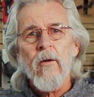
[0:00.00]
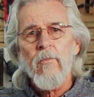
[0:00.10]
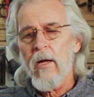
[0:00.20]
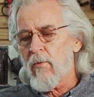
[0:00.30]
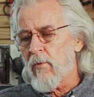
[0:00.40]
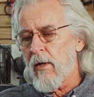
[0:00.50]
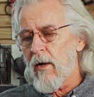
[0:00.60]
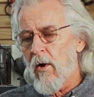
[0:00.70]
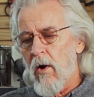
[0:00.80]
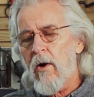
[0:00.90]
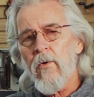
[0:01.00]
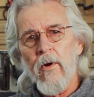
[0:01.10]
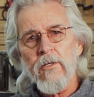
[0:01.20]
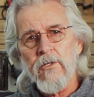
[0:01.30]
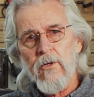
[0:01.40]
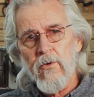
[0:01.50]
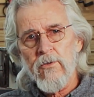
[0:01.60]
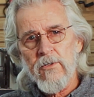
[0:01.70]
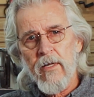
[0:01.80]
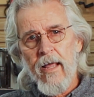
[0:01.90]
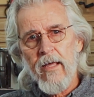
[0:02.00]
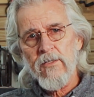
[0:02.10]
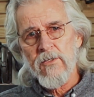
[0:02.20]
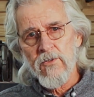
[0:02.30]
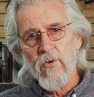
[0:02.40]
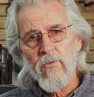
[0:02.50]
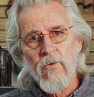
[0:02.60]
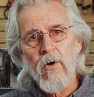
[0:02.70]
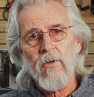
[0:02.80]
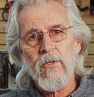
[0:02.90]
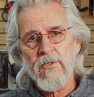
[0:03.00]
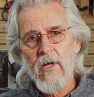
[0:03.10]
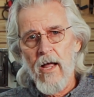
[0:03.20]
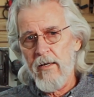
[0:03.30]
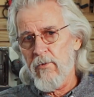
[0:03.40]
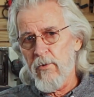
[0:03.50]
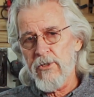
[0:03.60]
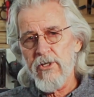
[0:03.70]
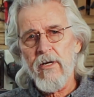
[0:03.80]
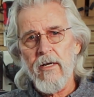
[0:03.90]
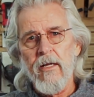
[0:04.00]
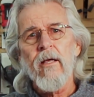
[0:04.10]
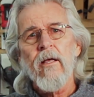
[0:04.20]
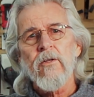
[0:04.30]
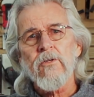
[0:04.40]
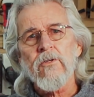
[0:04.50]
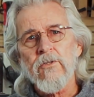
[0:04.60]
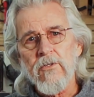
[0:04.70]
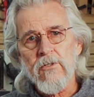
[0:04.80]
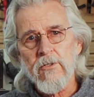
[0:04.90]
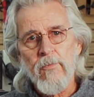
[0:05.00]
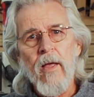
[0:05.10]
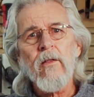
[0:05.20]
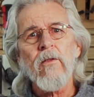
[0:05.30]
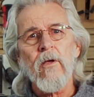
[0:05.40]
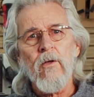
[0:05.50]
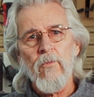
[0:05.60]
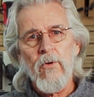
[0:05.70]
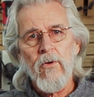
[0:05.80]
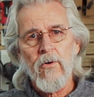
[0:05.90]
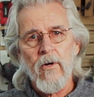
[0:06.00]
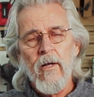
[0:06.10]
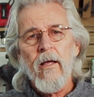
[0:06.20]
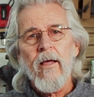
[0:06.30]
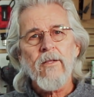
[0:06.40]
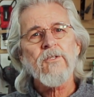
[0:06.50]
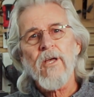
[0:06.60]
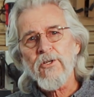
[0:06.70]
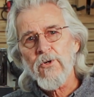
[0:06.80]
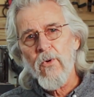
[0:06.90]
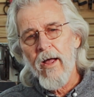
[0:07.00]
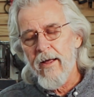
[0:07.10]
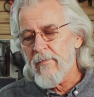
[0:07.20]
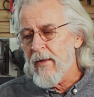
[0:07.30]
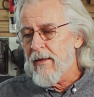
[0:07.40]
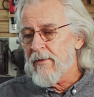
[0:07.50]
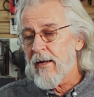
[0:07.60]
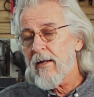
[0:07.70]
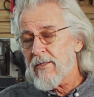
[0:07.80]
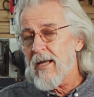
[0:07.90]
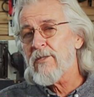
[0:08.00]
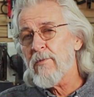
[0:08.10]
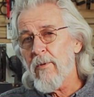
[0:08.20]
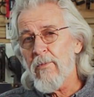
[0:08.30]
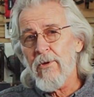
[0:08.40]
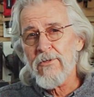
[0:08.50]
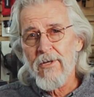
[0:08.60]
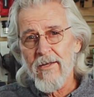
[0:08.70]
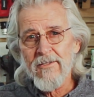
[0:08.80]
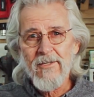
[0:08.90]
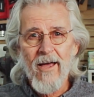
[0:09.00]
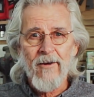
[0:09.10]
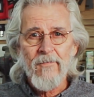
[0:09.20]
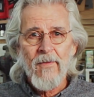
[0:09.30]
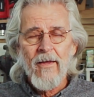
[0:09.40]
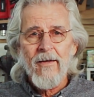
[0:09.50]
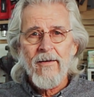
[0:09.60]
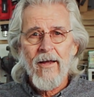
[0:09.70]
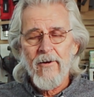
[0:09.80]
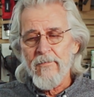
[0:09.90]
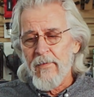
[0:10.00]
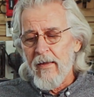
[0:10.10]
but we are going to use the case's overall design and rigidity to suspend the computer in such a way that it can take some abuse on set. Now,